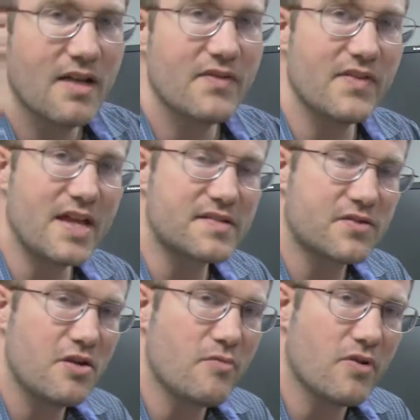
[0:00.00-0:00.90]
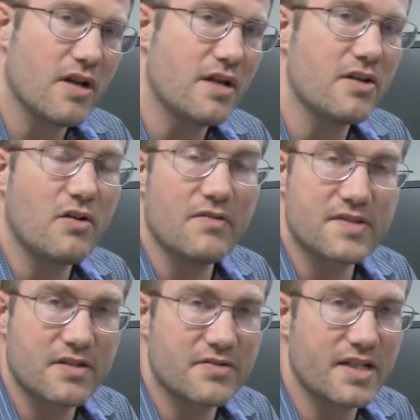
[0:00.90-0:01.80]
then that's two more unknowns
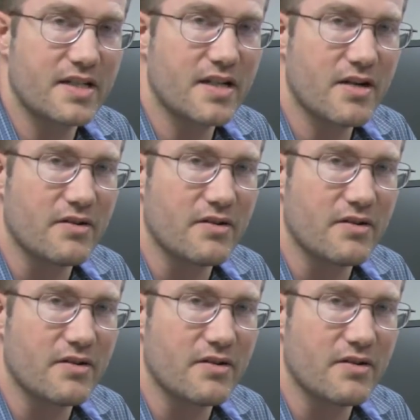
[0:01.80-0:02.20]
that are taken care